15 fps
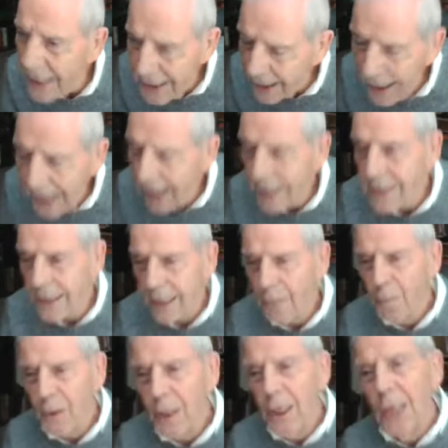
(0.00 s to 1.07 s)
did it.
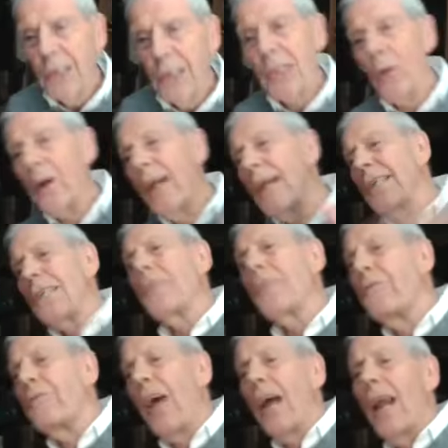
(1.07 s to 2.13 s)
So here's
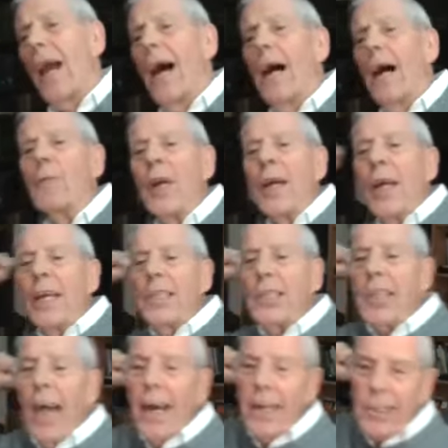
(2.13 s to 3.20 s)
a fellow,
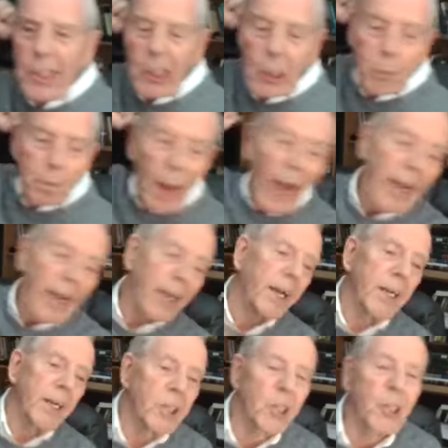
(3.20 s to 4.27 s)
he's got a spike
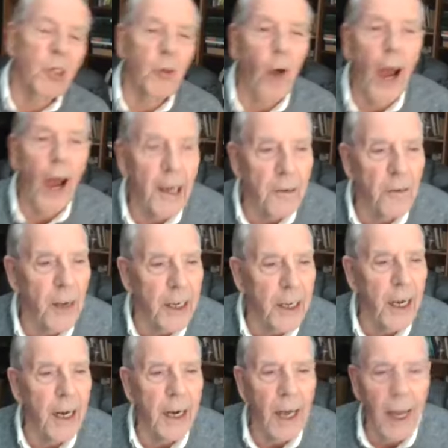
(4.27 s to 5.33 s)
and he's
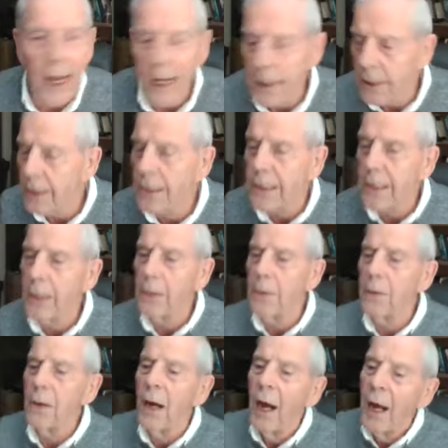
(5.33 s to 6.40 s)
driving it
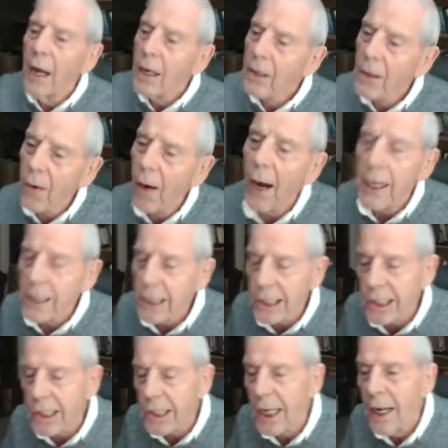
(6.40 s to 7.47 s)
into
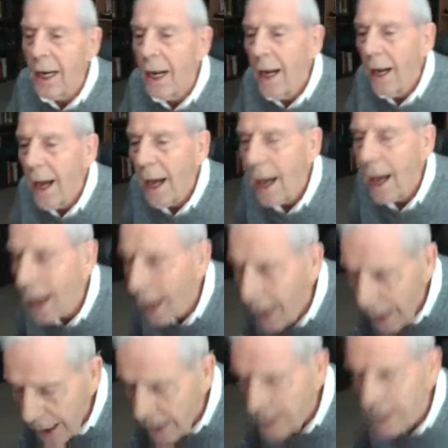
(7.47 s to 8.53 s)
Christ's
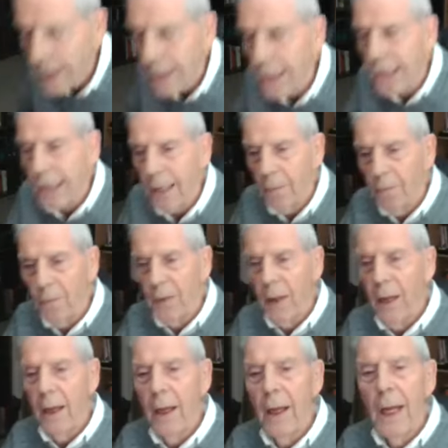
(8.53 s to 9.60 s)
hands.
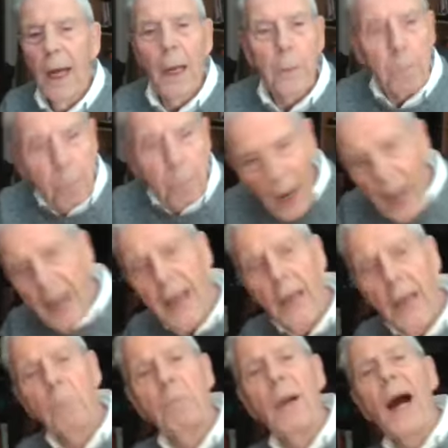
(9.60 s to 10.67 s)
And by
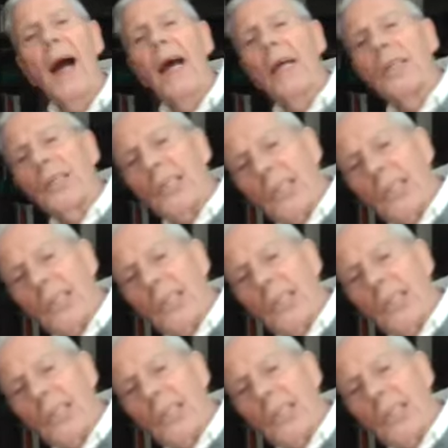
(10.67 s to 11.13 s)
and by,